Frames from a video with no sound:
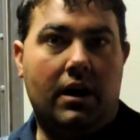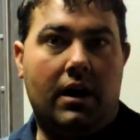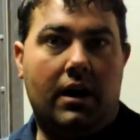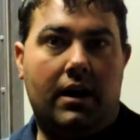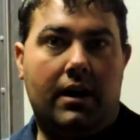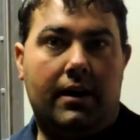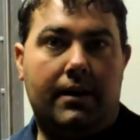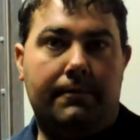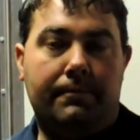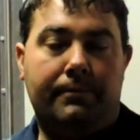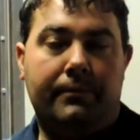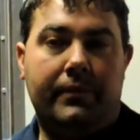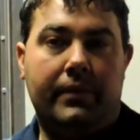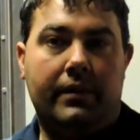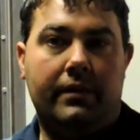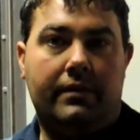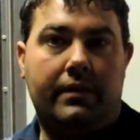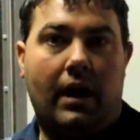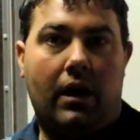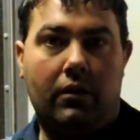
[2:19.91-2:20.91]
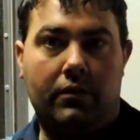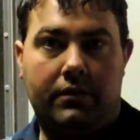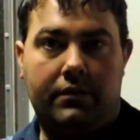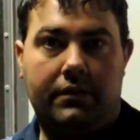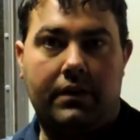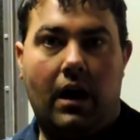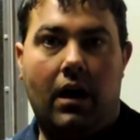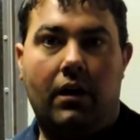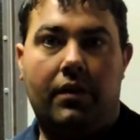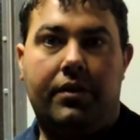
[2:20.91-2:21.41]
Down
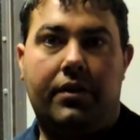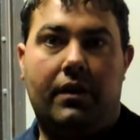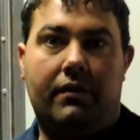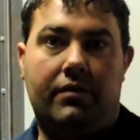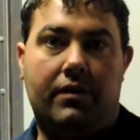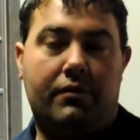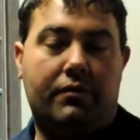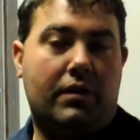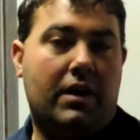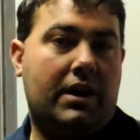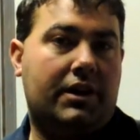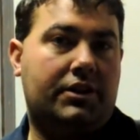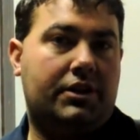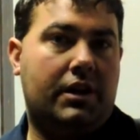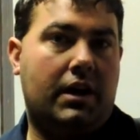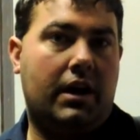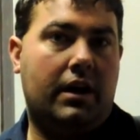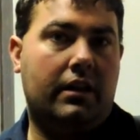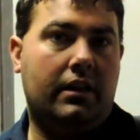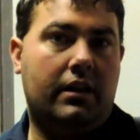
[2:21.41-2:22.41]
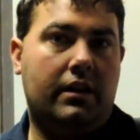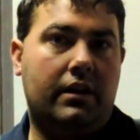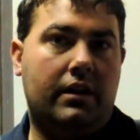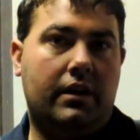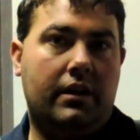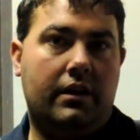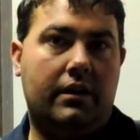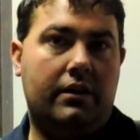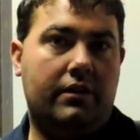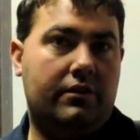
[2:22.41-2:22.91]
south of the Fraction Island,
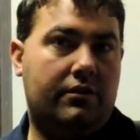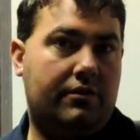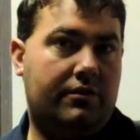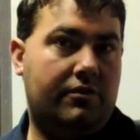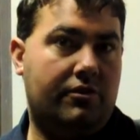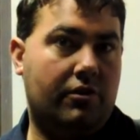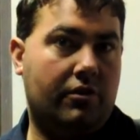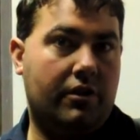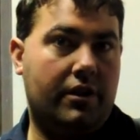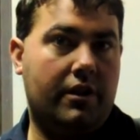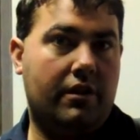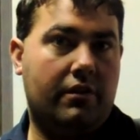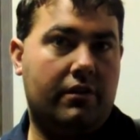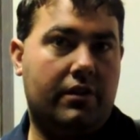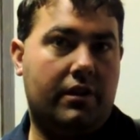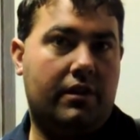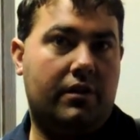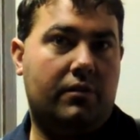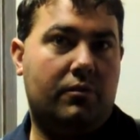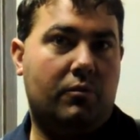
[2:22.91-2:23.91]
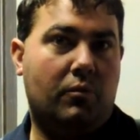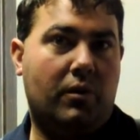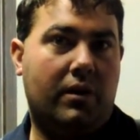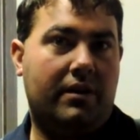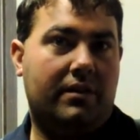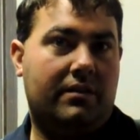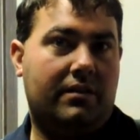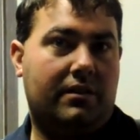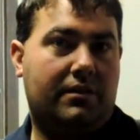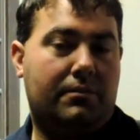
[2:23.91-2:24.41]
it is dirtier than what
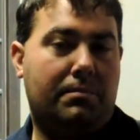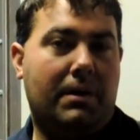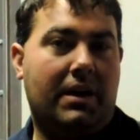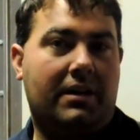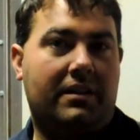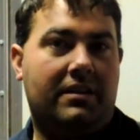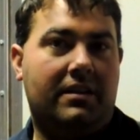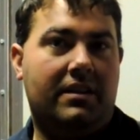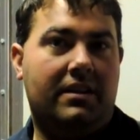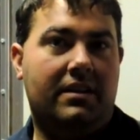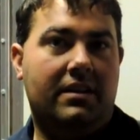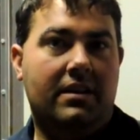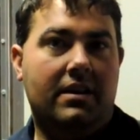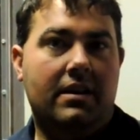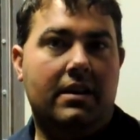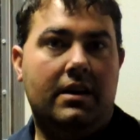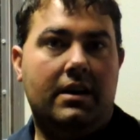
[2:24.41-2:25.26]
is expected.